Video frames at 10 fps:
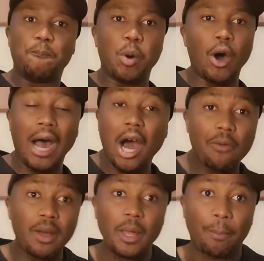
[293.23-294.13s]
But
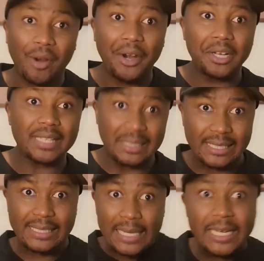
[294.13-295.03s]
I'd rather prioritize
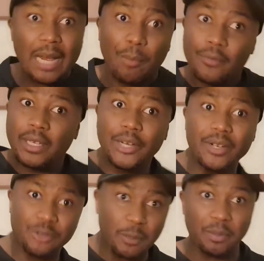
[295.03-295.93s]
a CDM over
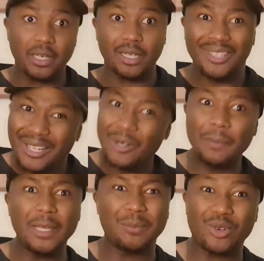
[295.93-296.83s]
Kieran Trippier. You know
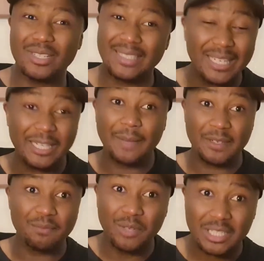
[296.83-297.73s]
what I mean? Because a CDM
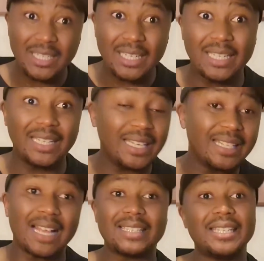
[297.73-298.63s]
is much needed
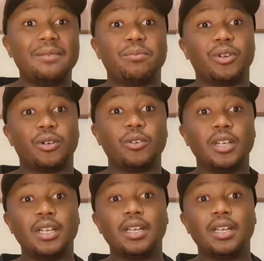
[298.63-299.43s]
in that team, bro.